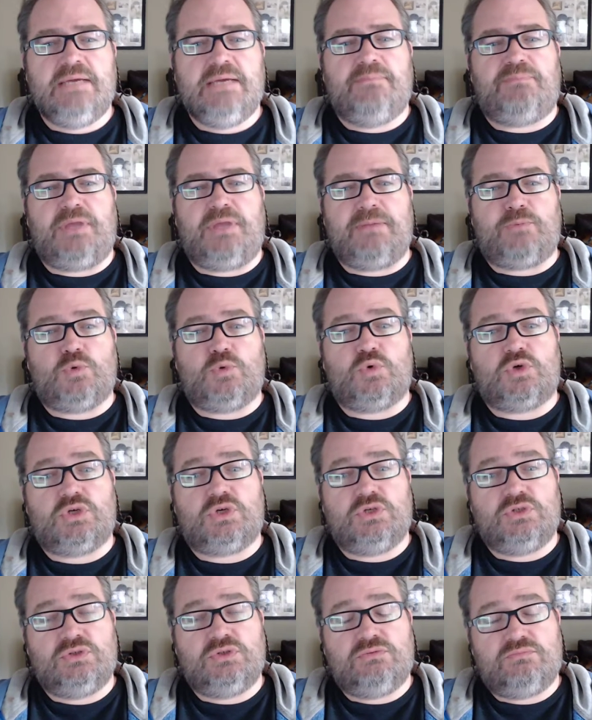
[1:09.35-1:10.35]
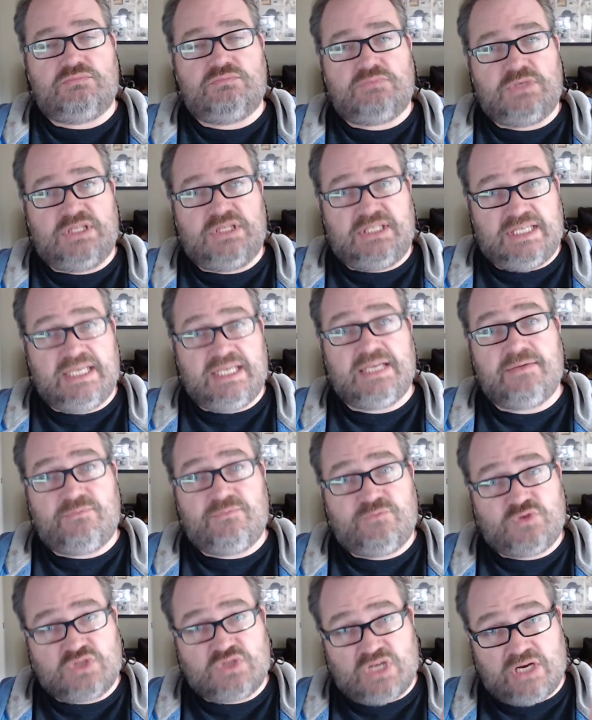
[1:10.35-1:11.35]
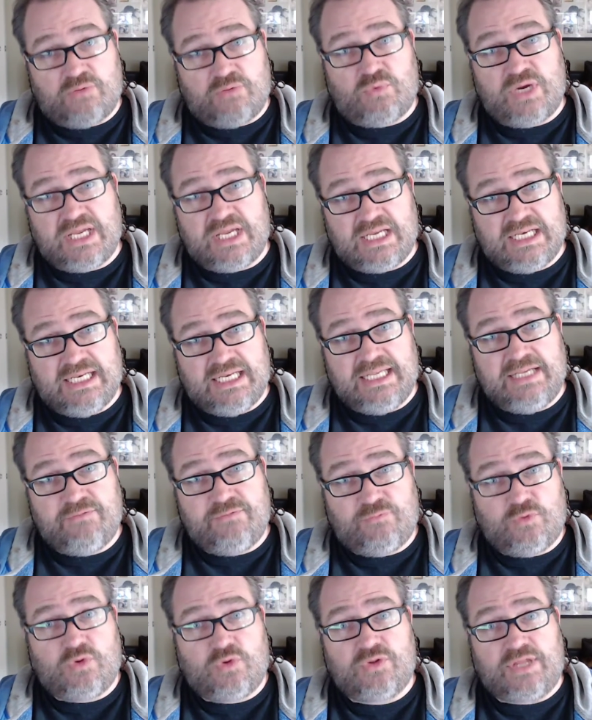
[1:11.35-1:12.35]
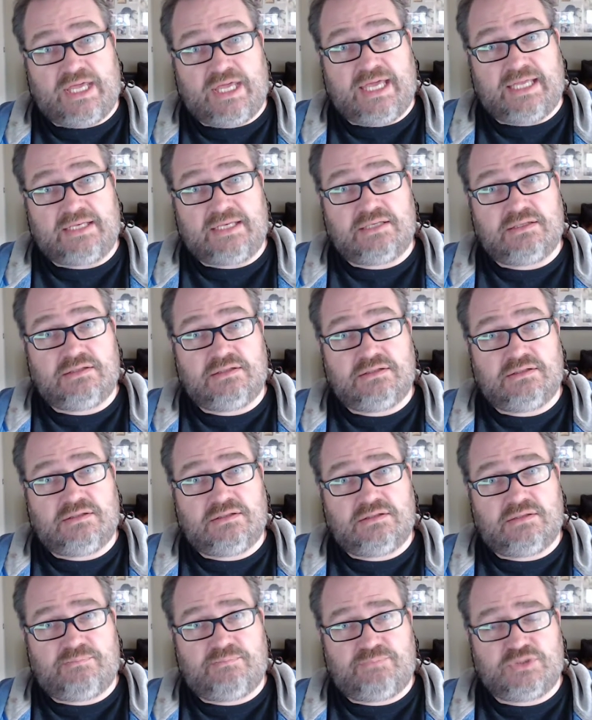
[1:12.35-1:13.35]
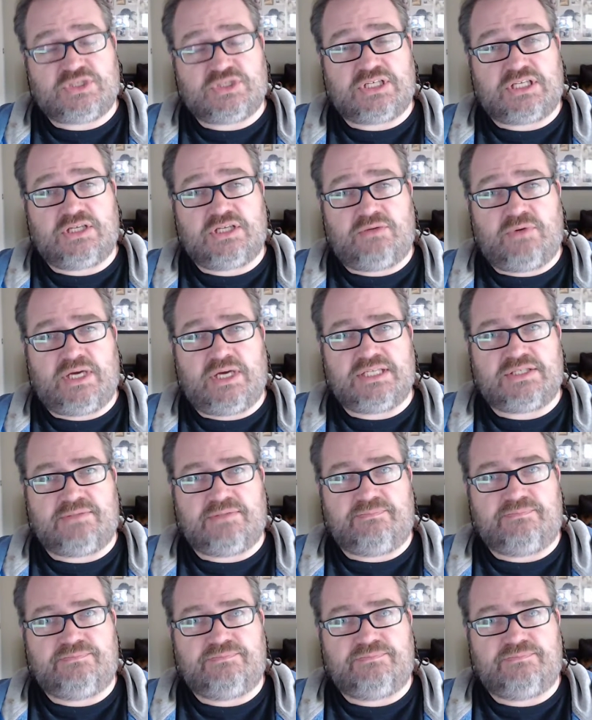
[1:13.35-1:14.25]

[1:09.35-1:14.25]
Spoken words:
People can give directly for that particular item.